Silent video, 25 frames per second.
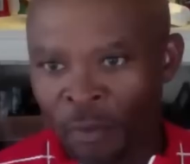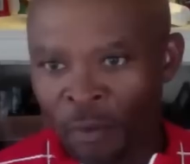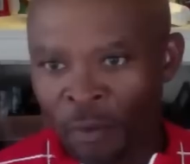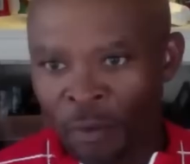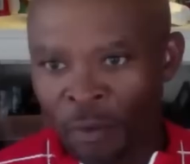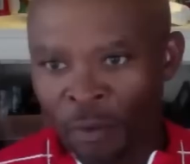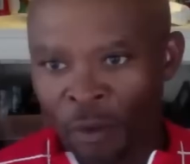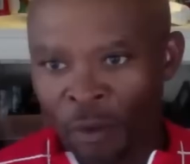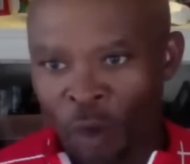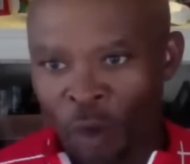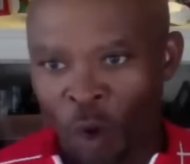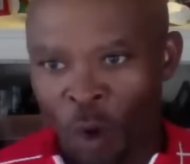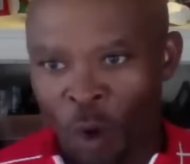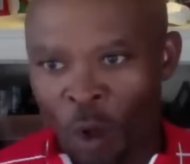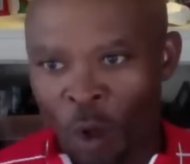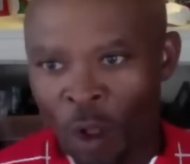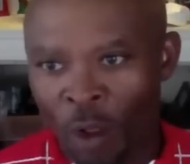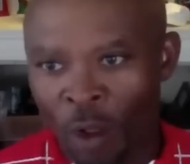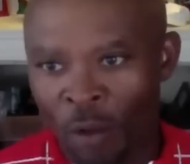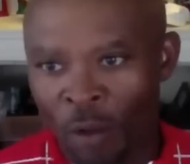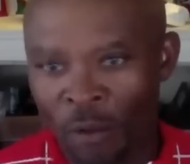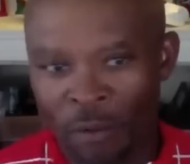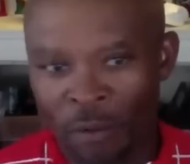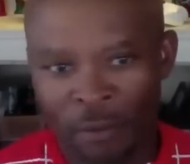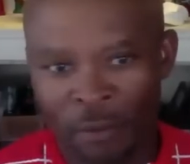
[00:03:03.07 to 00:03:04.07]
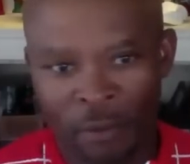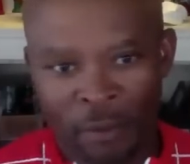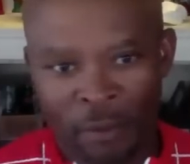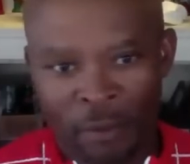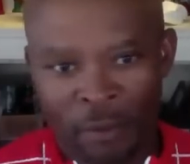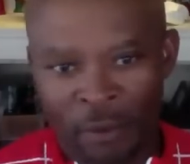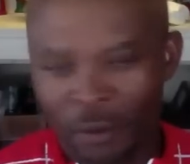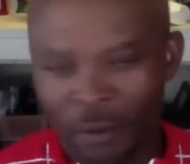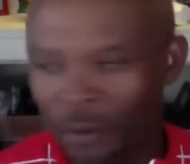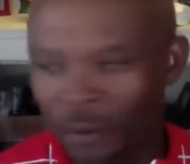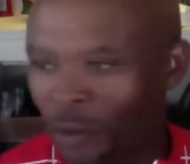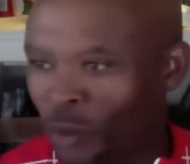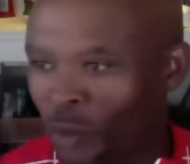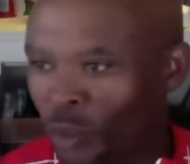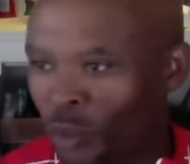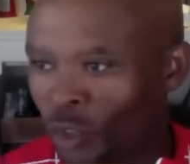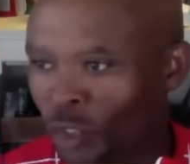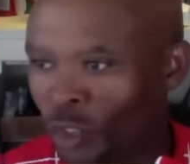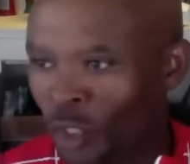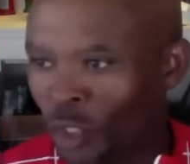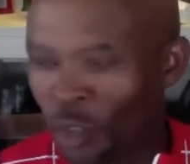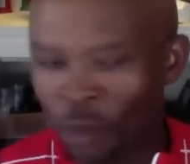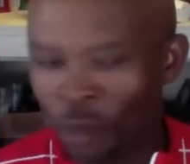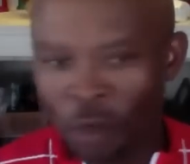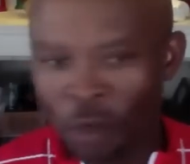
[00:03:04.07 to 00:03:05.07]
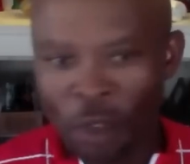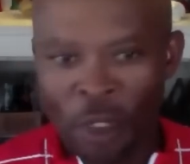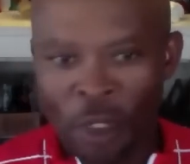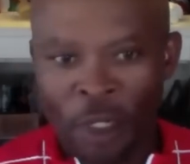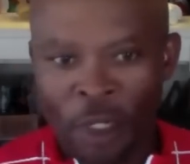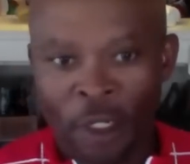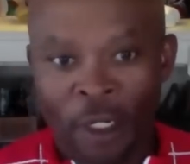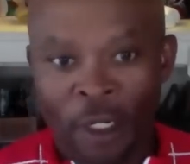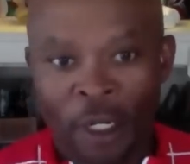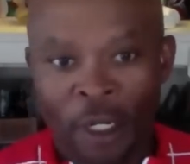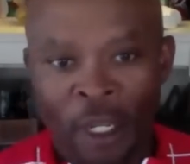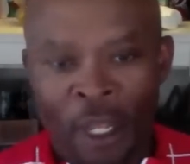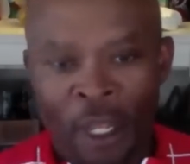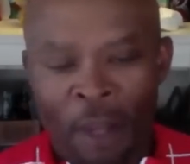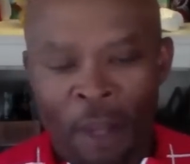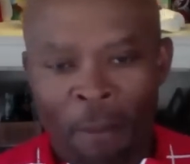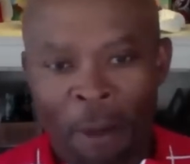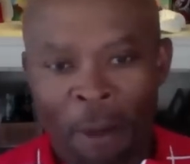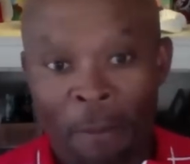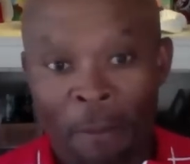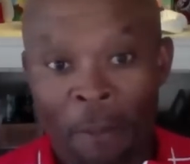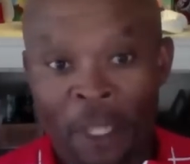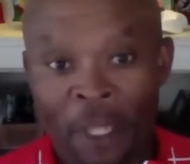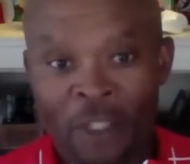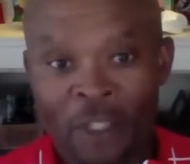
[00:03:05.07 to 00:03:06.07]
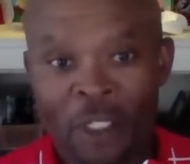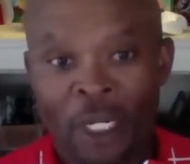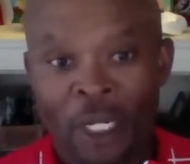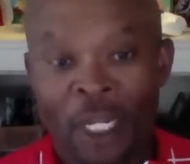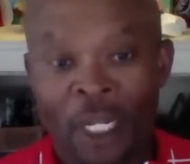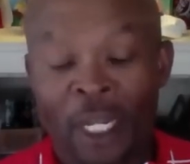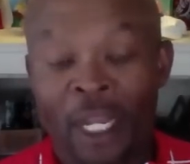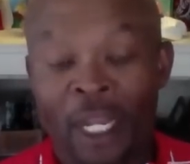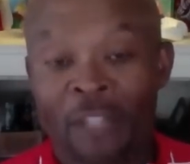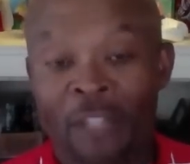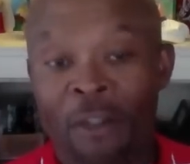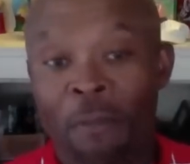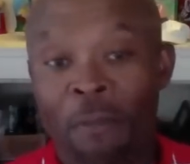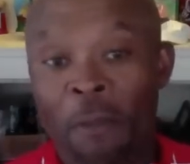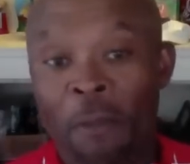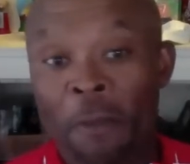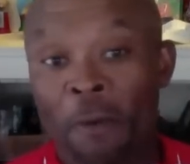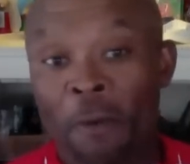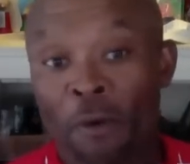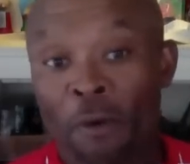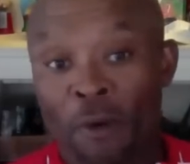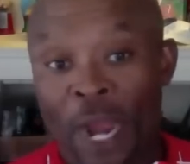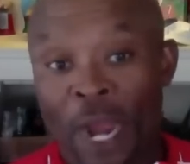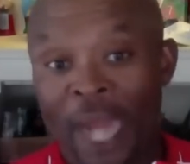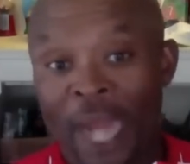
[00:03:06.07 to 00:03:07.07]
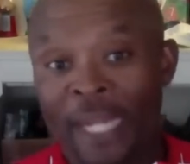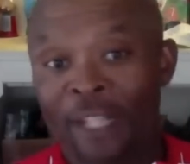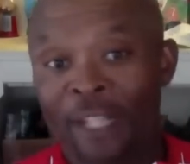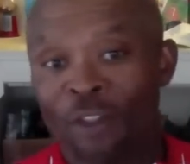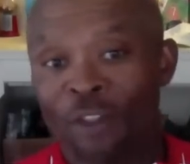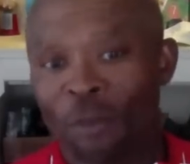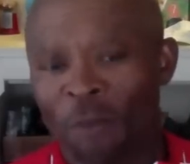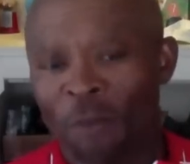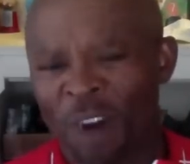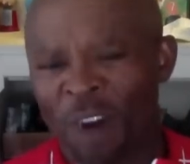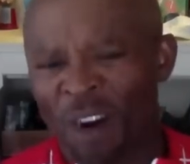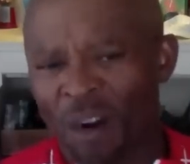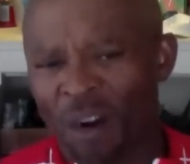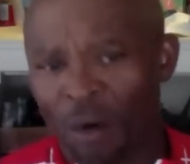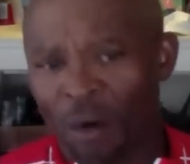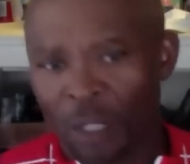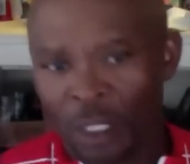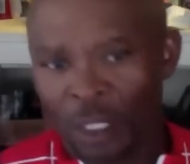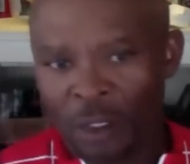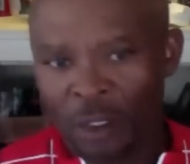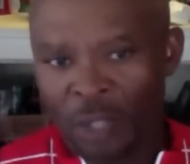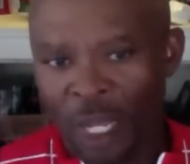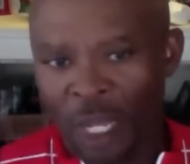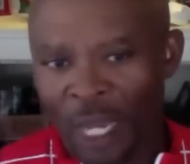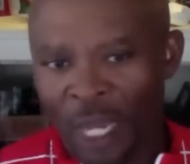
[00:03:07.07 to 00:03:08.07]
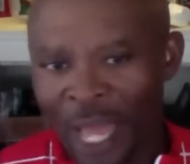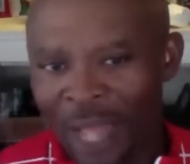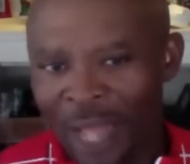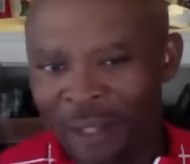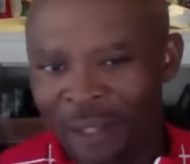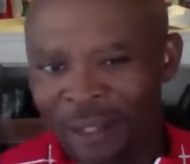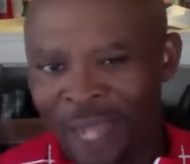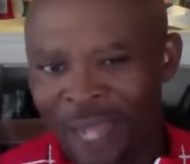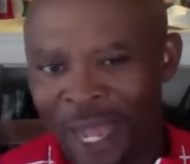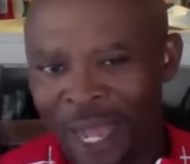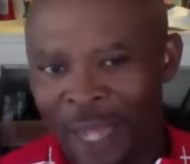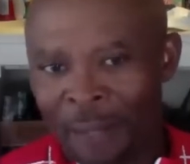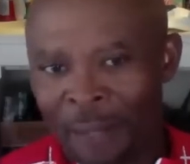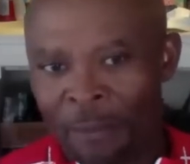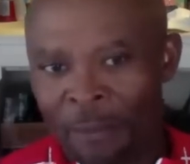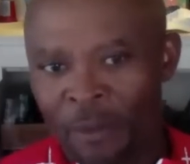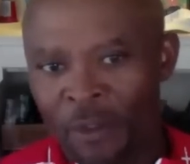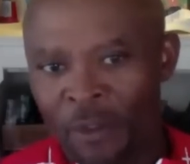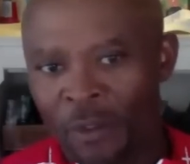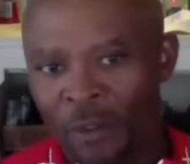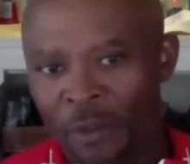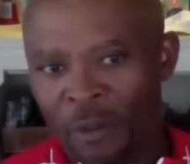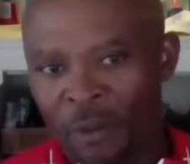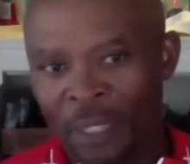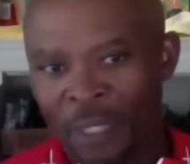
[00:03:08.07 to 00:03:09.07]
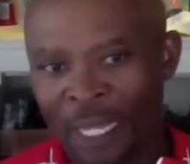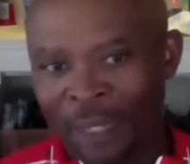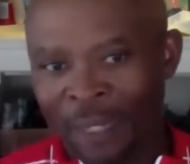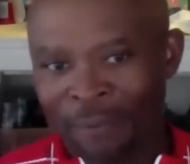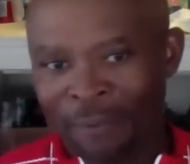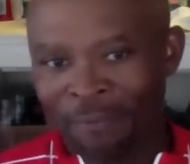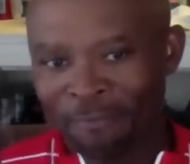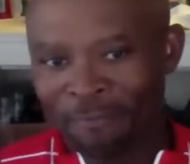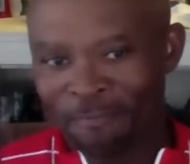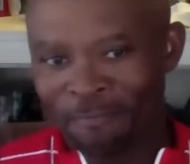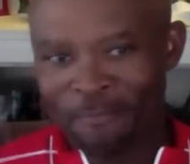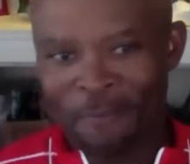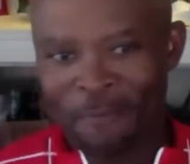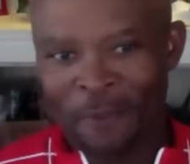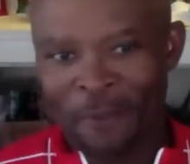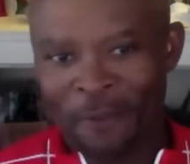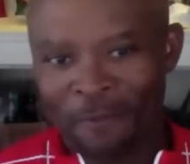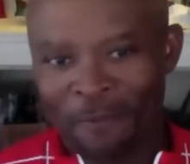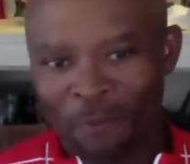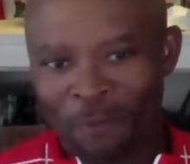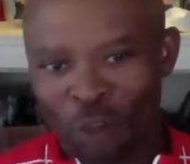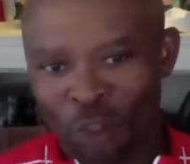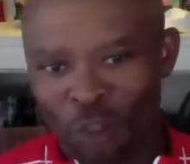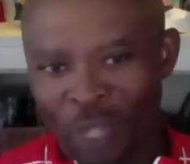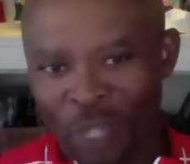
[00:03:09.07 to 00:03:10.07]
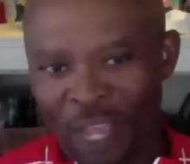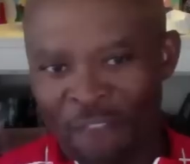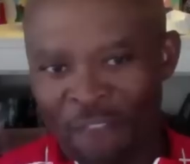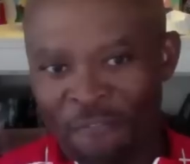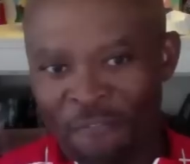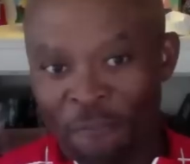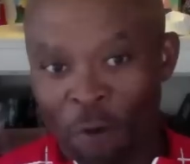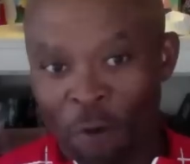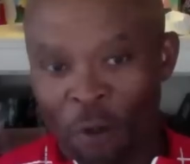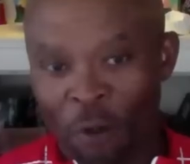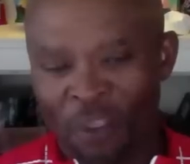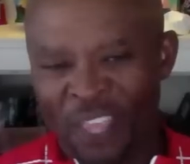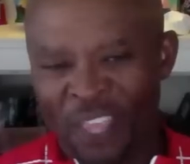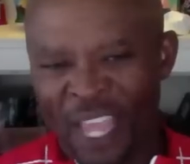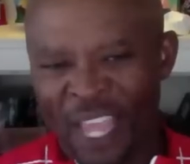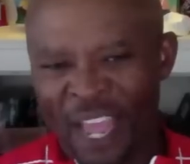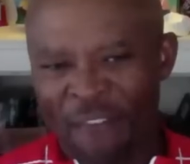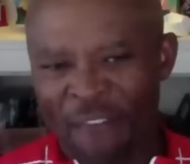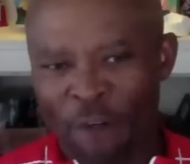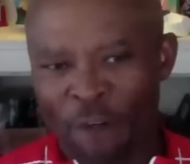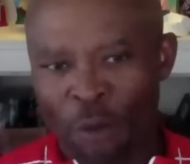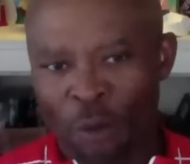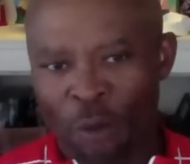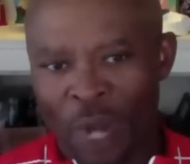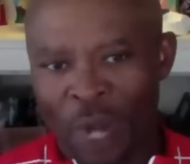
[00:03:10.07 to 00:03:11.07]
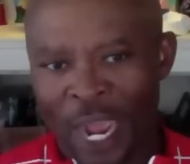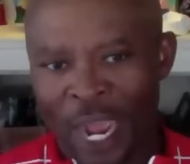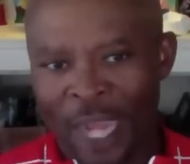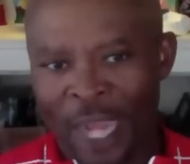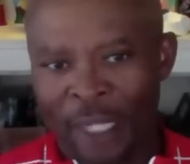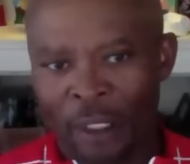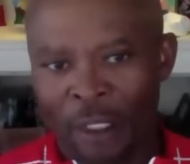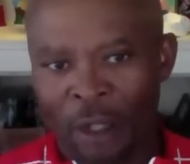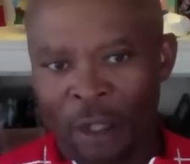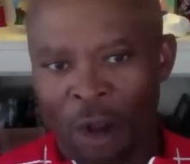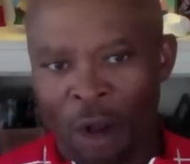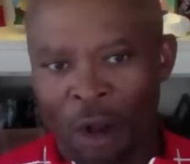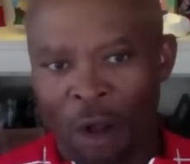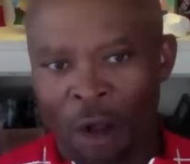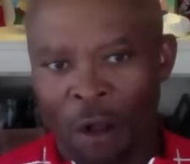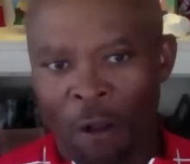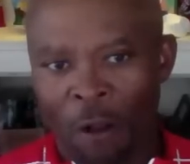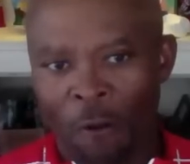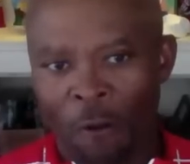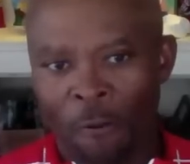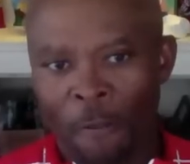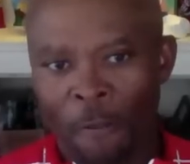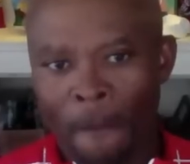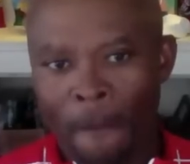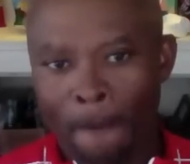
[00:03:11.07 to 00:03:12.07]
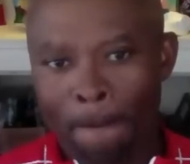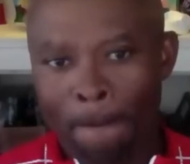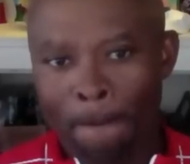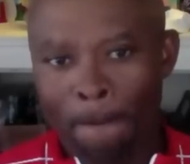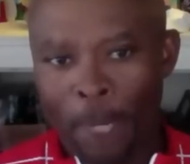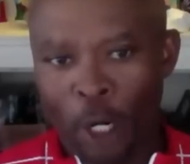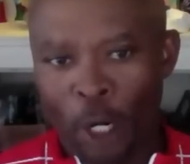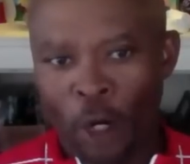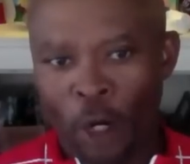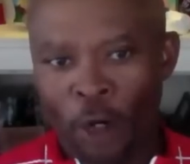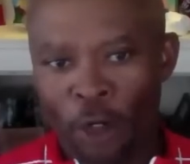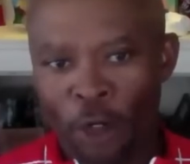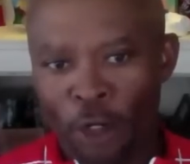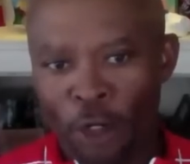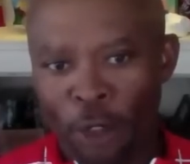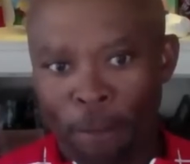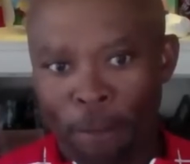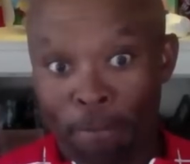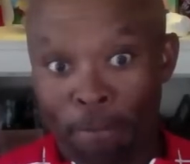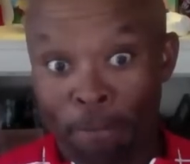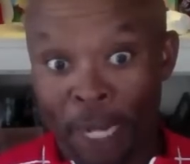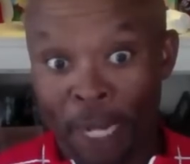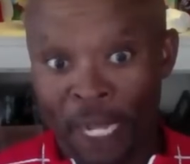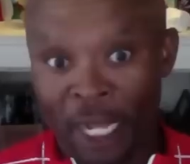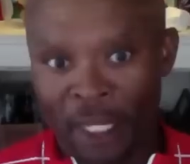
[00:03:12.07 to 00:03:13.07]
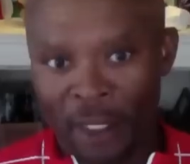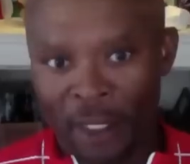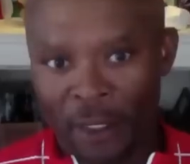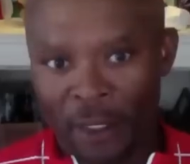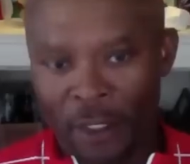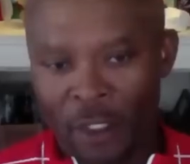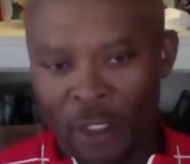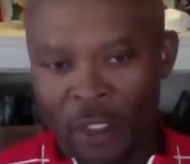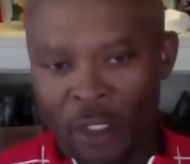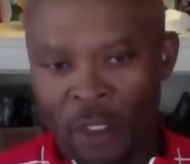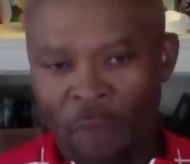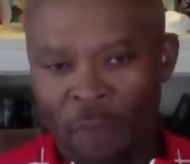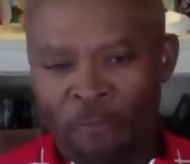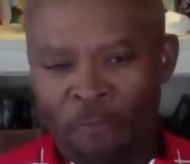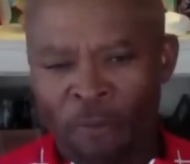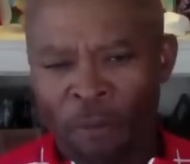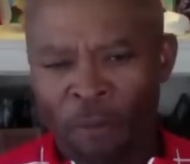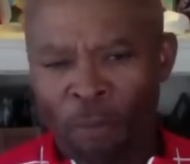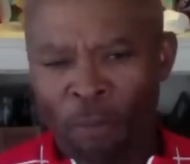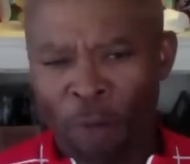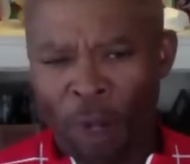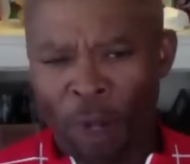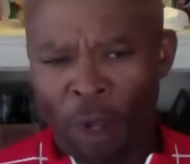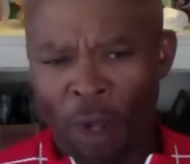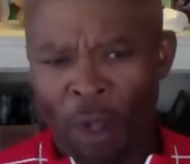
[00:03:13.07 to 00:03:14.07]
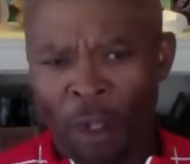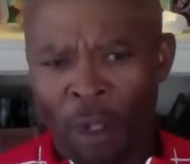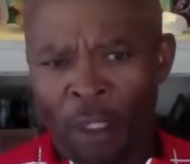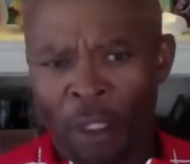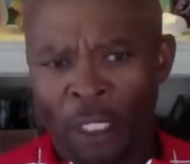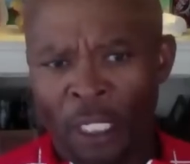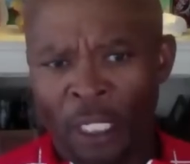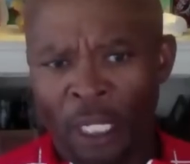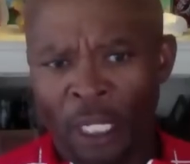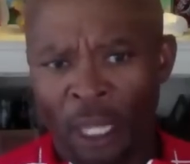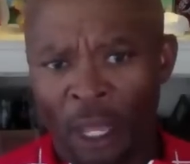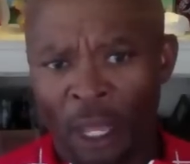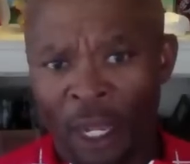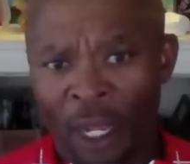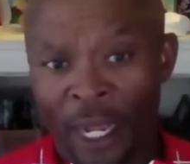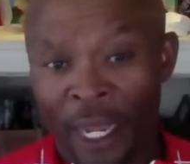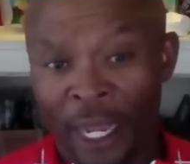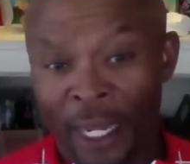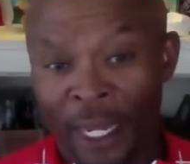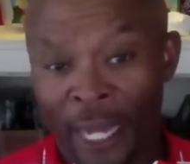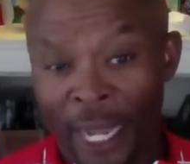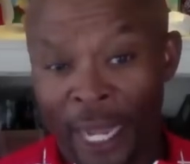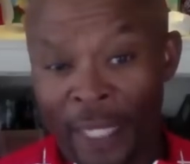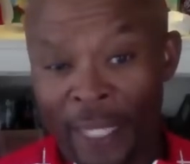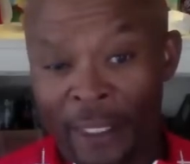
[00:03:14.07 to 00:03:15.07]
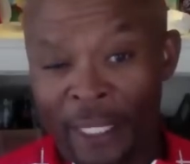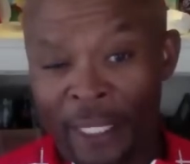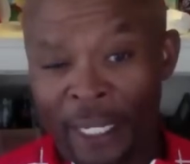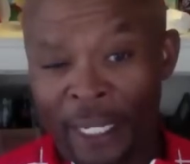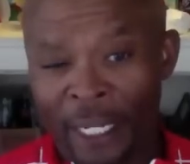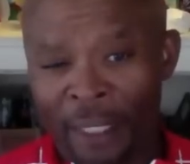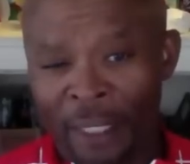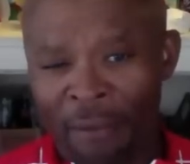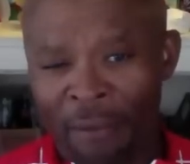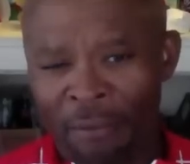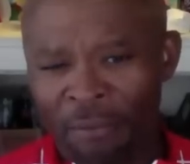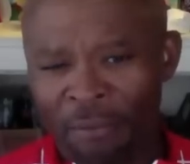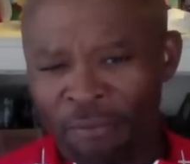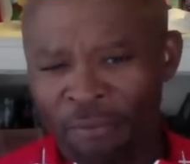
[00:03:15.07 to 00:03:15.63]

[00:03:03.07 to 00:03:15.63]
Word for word: Noel, good to see you here. But basically, there's some people riding tomorrow because a lot of times, like July 4th, they have a ride called Burn Your Buns. Paul Ilonga and I did it